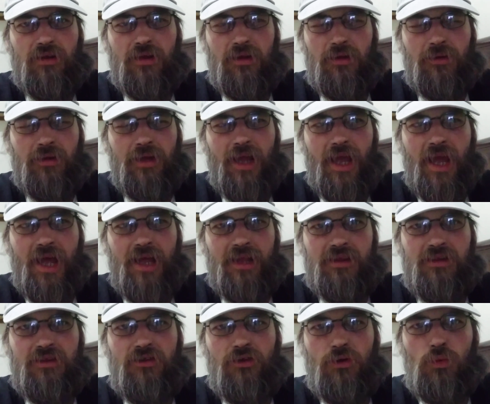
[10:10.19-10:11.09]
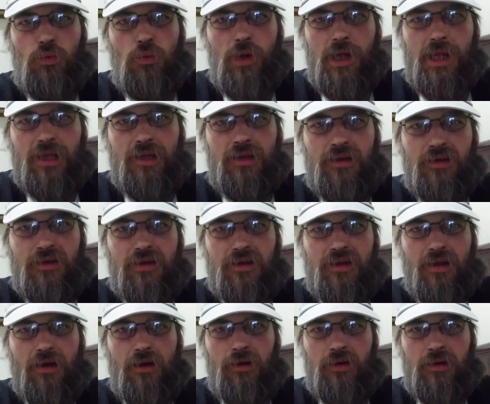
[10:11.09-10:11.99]
They only had two wins
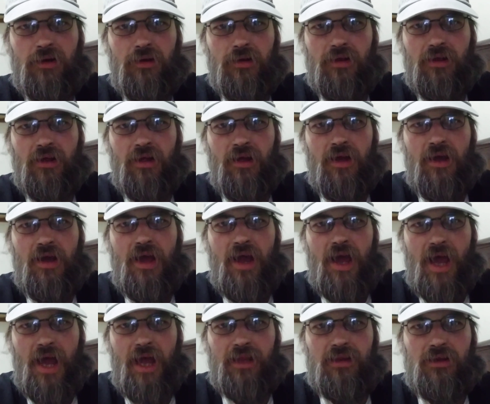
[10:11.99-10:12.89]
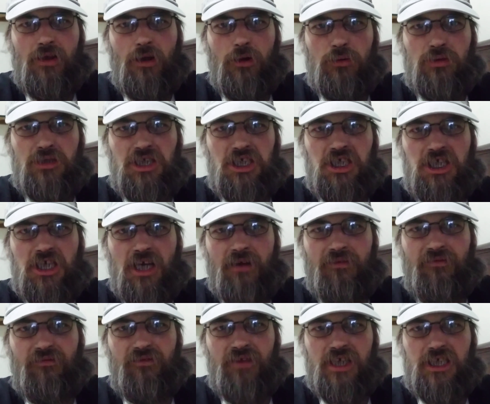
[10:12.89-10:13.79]
under head coach
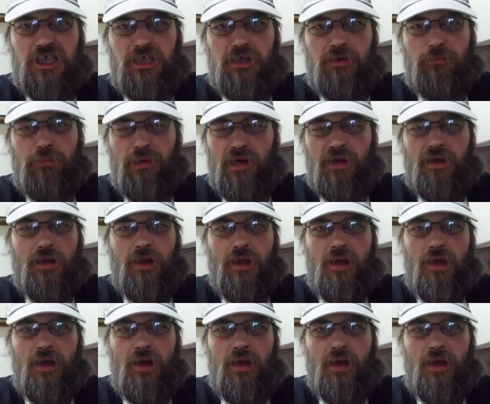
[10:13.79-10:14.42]
Jeff Fisher, but